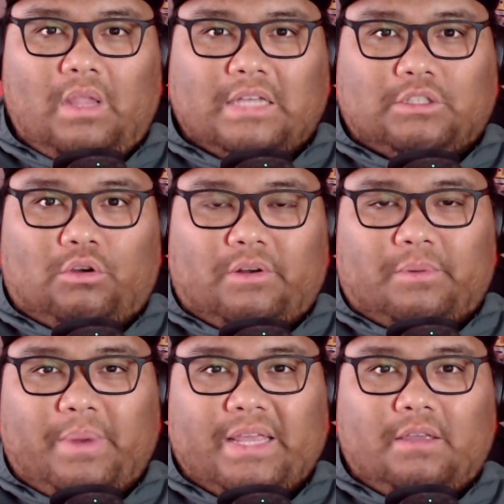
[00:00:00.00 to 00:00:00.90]
How's it going,
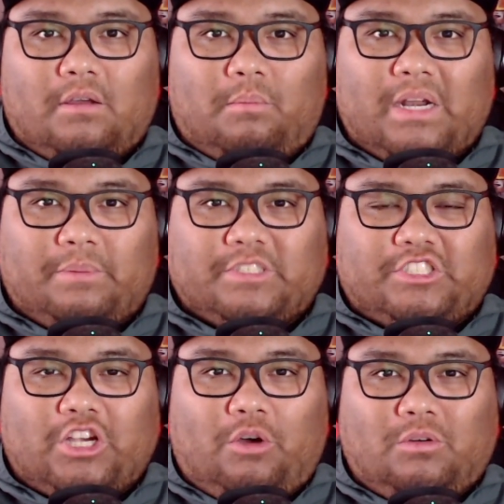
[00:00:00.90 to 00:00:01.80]
everybody? My name is
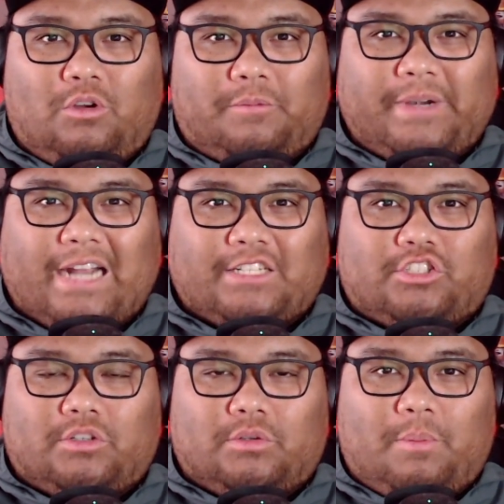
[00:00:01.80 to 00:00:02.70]
Joe, and I'm going to be reacting
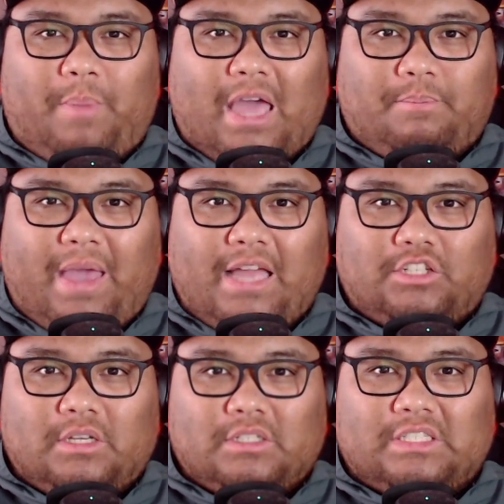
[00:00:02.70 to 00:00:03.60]
to The Bad Batch,
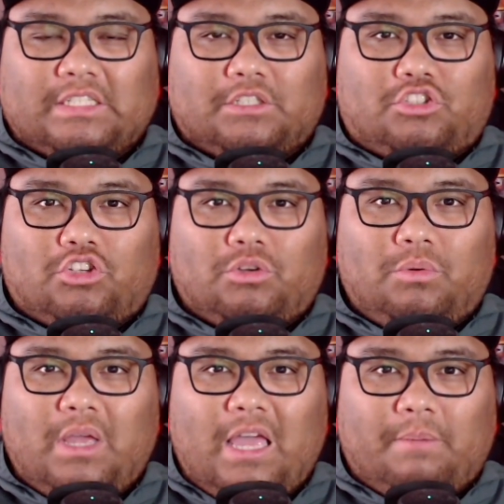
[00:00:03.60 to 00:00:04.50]
Season 2,
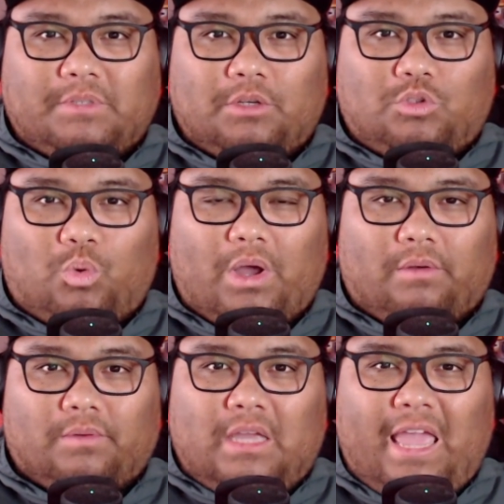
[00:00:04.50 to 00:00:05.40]
Episode 12.
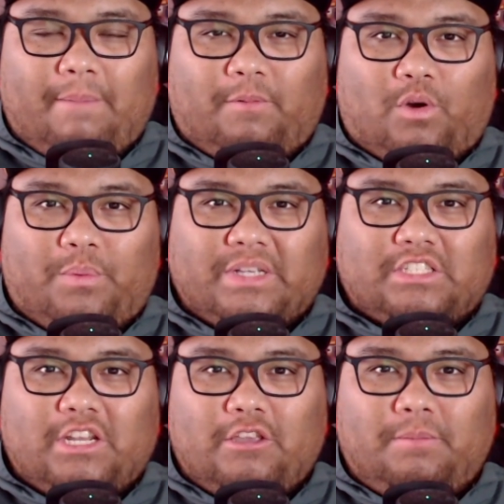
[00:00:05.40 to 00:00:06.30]
And before we
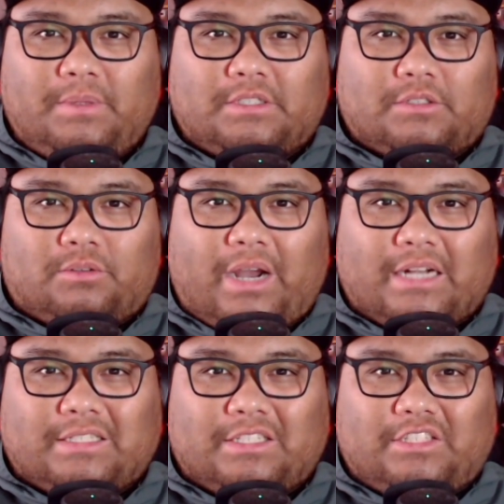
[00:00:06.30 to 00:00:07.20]
continue, please subscribe
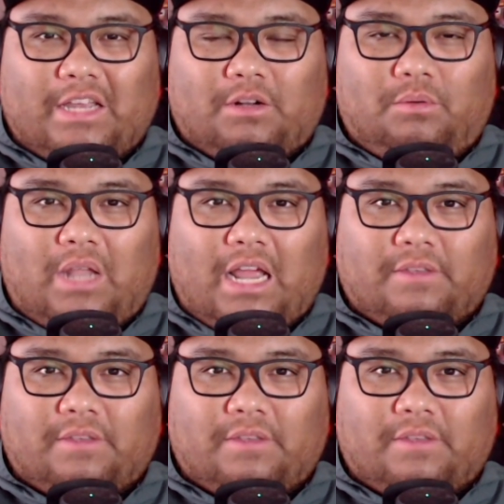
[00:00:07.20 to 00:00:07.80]
to the channel and like the